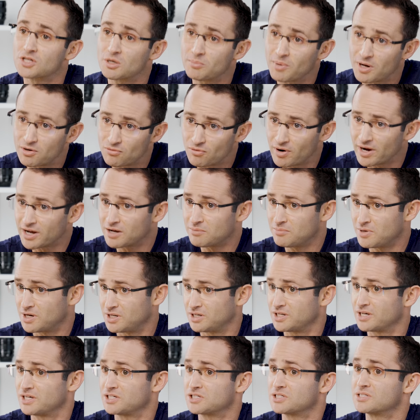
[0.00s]
so my
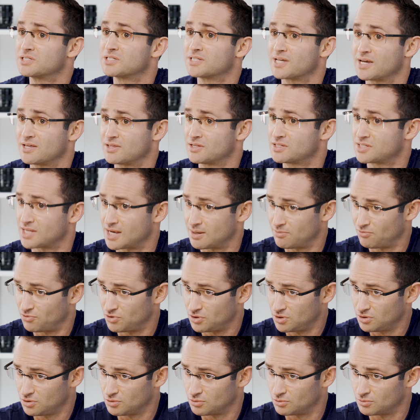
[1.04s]
recommendations stay the same
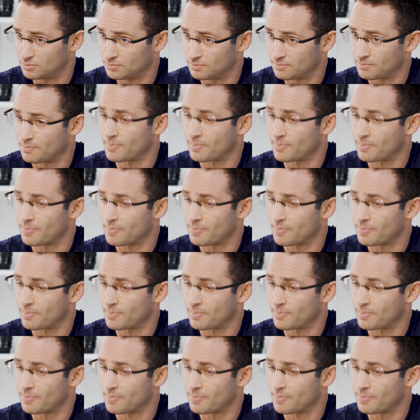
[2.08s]
for you.